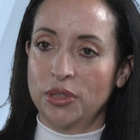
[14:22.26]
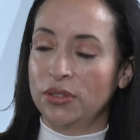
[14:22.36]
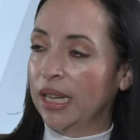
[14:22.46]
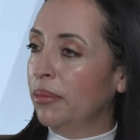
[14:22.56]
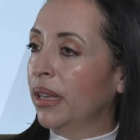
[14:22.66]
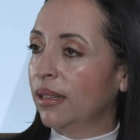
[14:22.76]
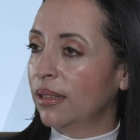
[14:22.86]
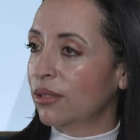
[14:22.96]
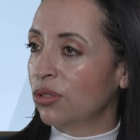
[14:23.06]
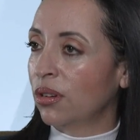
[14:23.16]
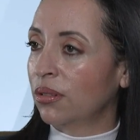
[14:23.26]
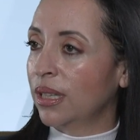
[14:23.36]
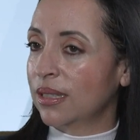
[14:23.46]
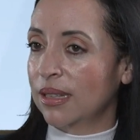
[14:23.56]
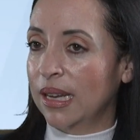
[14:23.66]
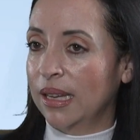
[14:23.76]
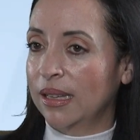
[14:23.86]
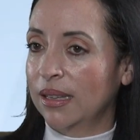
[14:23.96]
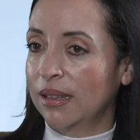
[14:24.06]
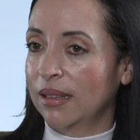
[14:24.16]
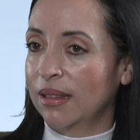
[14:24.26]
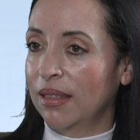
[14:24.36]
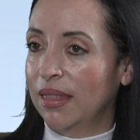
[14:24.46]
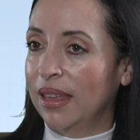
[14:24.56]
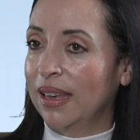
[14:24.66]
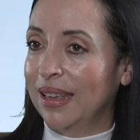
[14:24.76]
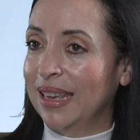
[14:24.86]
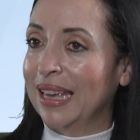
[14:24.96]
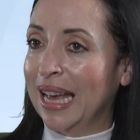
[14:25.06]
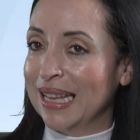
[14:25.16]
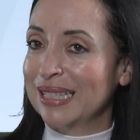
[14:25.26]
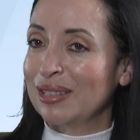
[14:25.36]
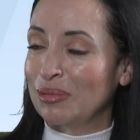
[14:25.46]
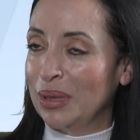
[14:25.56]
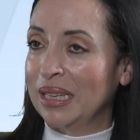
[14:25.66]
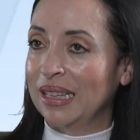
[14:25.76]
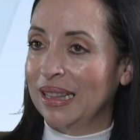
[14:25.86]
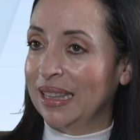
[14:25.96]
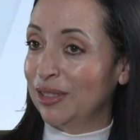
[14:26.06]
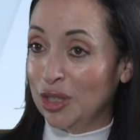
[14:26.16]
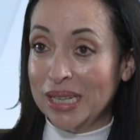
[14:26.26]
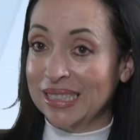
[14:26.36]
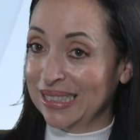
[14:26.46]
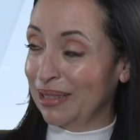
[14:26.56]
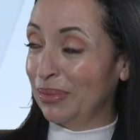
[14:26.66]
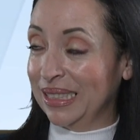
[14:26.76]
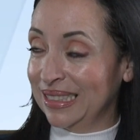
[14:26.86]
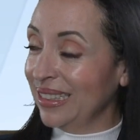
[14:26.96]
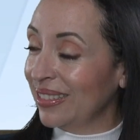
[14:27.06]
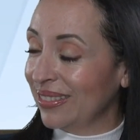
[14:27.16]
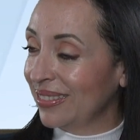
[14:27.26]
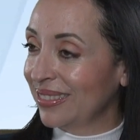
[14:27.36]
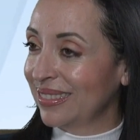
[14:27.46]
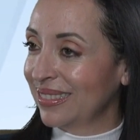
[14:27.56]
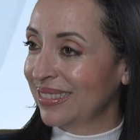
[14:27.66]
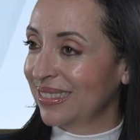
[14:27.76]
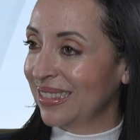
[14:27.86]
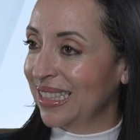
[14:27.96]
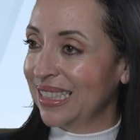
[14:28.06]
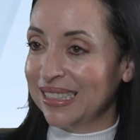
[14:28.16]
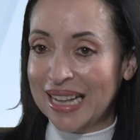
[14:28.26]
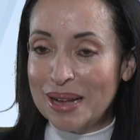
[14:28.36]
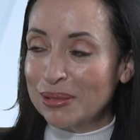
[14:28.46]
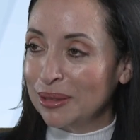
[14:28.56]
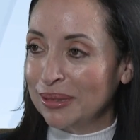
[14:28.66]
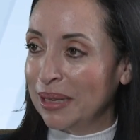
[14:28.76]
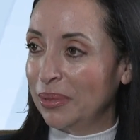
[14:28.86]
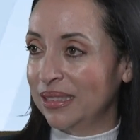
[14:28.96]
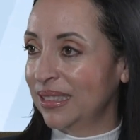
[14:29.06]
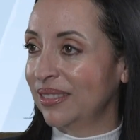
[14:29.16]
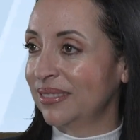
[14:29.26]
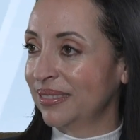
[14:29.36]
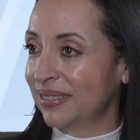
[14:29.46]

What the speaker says: you name it. So it's like it has to be, the trust is a big deal. It is absolutely a big deal.